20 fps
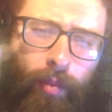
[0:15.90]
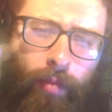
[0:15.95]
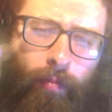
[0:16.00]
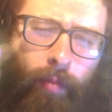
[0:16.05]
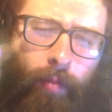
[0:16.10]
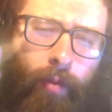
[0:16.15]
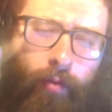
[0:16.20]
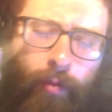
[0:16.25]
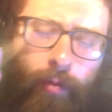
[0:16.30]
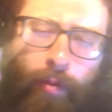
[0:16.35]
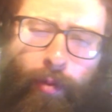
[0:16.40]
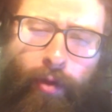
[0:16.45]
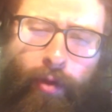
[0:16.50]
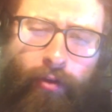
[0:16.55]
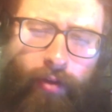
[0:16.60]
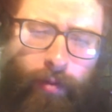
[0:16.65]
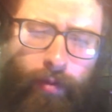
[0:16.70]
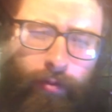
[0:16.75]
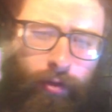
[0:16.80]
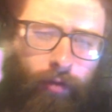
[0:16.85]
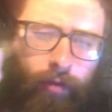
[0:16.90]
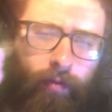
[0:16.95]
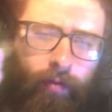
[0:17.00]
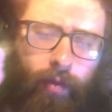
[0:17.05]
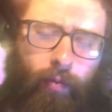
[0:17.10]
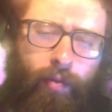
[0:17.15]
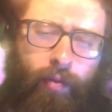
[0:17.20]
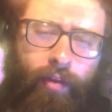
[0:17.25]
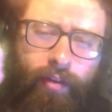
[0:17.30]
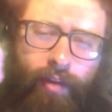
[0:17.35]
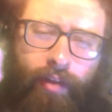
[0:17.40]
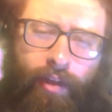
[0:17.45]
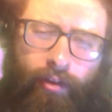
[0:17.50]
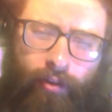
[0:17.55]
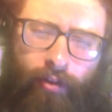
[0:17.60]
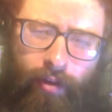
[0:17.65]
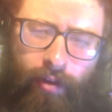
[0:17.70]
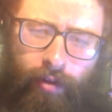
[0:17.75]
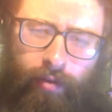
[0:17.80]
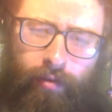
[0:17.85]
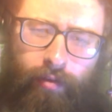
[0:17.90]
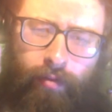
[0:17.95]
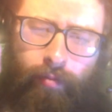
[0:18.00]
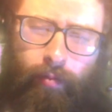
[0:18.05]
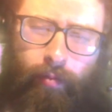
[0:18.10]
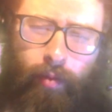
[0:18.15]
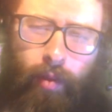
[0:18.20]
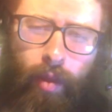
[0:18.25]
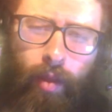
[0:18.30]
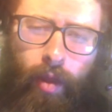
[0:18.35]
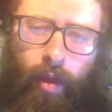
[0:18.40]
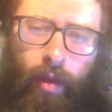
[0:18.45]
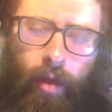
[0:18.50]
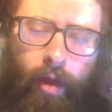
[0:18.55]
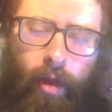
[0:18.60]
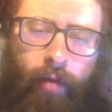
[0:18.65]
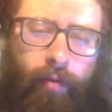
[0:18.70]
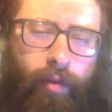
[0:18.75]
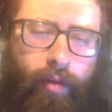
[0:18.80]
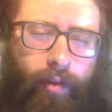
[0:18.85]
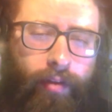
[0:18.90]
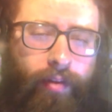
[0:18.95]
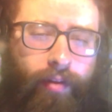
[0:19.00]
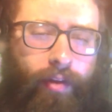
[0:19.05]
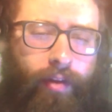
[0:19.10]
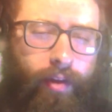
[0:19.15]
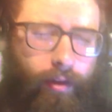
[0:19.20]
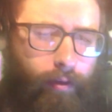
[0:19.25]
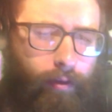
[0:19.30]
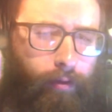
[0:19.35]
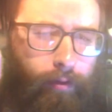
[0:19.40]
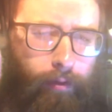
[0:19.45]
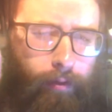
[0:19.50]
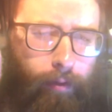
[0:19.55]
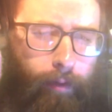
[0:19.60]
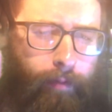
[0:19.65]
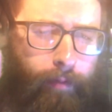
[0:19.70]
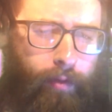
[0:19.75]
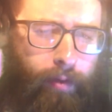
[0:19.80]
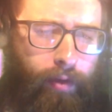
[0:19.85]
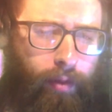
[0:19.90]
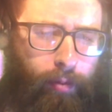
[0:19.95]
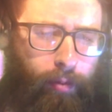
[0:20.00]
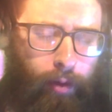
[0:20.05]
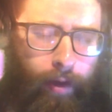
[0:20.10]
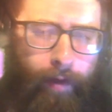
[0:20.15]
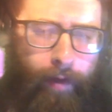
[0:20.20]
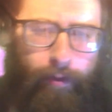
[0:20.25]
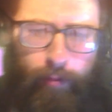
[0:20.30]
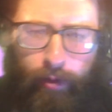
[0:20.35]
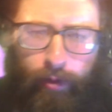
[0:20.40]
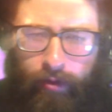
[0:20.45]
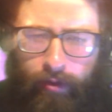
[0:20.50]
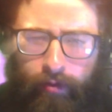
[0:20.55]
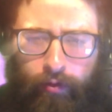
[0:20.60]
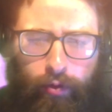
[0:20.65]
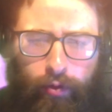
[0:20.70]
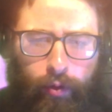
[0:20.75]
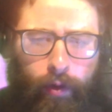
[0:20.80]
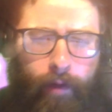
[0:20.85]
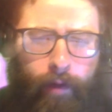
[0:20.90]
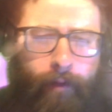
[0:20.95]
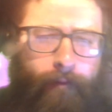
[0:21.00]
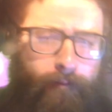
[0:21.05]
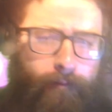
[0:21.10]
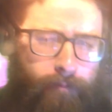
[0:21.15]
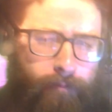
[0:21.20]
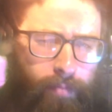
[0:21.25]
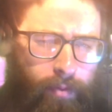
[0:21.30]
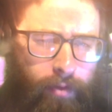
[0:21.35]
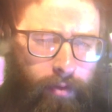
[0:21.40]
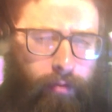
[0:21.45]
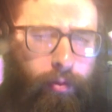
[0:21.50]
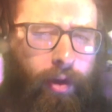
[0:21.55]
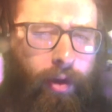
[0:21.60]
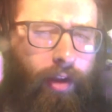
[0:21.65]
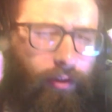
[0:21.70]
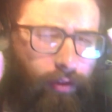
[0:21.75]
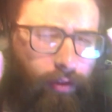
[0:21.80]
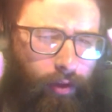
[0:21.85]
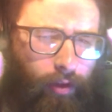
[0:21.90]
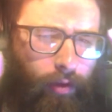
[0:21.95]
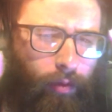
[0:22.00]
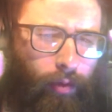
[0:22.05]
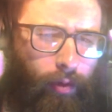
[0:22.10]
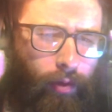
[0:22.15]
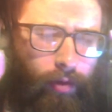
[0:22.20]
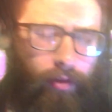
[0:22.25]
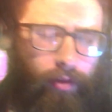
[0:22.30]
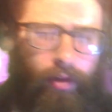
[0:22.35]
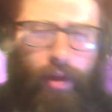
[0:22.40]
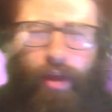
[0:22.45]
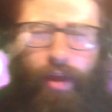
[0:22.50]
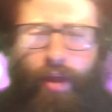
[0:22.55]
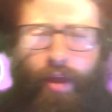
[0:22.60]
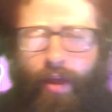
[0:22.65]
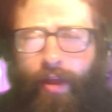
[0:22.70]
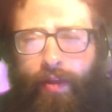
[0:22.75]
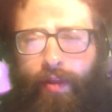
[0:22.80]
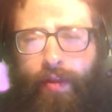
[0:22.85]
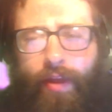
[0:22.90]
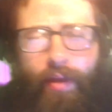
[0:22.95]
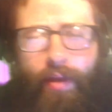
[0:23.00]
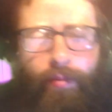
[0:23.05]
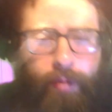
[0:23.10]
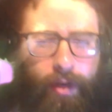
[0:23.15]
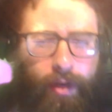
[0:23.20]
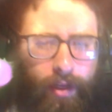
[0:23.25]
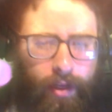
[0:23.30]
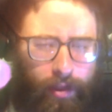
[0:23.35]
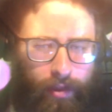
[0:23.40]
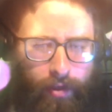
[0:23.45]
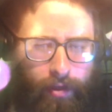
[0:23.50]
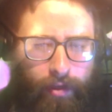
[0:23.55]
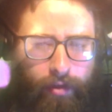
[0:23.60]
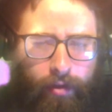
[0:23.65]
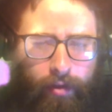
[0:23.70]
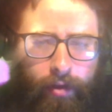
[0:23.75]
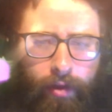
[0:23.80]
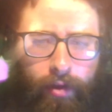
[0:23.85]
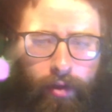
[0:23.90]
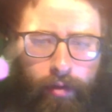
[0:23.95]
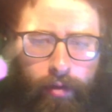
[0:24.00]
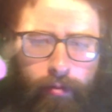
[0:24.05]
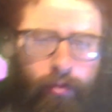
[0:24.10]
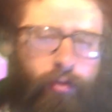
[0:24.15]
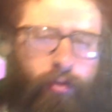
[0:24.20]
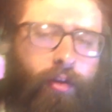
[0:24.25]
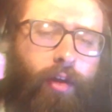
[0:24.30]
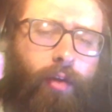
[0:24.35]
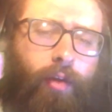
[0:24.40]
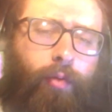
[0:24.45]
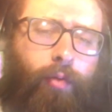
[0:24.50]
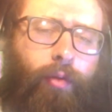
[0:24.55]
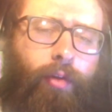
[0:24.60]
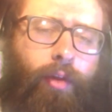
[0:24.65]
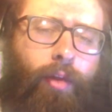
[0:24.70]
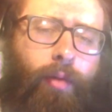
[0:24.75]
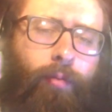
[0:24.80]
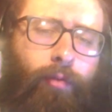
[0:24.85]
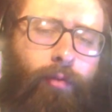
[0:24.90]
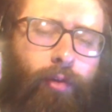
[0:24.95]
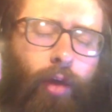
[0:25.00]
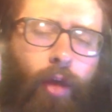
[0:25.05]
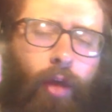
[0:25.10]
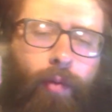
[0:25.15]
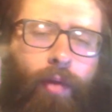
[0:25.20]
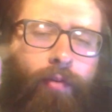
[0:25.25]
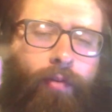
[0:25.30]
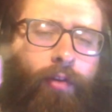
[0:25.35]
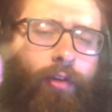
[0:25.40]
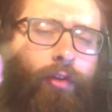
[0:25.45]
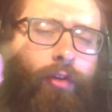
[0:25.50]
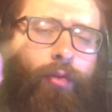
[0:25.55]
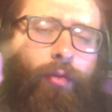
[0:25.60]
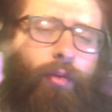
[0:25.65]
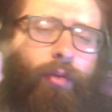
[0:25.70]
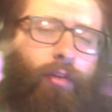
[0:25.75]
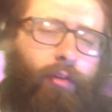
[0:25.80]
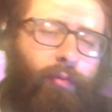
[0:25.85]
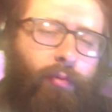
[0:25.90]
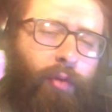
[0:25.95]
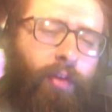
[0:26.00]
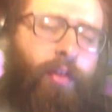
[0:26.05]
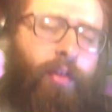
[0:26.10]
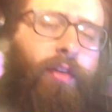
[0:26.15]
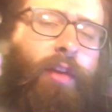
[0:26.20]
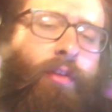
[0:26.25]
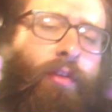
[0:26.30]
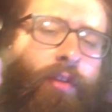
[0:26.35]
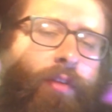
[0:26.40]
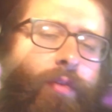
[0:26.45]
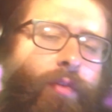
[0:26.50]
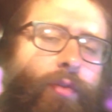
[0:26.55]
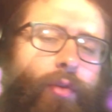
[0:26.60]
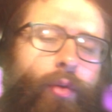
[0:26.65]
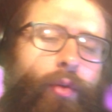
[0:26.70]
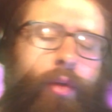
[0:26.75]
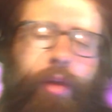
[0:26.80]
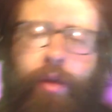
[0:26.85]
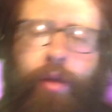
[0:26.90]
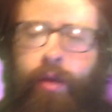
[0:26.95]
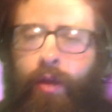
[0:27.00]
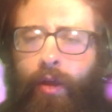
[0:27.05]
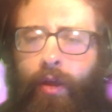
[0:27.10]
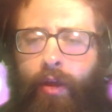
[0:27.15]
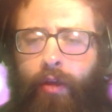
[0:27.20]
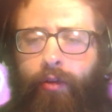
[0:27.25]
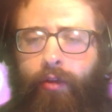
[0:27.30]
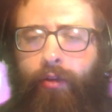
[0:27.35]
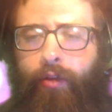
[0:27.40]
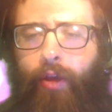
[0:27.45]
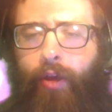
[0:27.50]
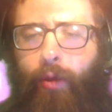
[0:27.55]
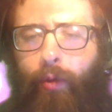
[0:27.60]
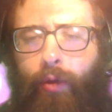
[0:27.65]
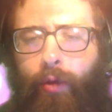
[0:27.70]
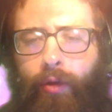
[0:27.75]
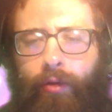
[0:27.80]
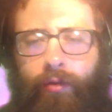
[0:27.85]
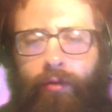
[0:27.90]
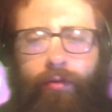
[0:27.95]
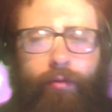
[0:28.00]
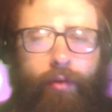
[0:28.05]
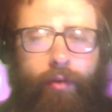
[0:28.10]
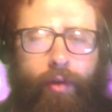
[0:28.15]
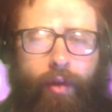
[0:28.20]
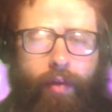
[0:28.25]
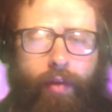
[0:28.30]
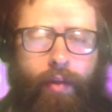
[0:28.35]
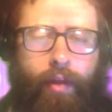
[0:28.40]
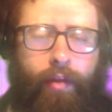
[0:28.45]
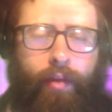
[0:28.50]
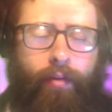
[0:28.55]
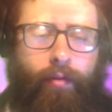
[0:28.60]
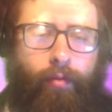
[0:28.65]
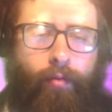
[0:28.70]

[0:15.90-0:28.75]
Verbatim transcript: from the Baal Shem Tov that when the teachings of Chassidus, of the deeper aspects of Torah, spread out to the whole world, then immediately Mashiach will come. So all we have to do is spread the teachings of Torah to the whole world, and then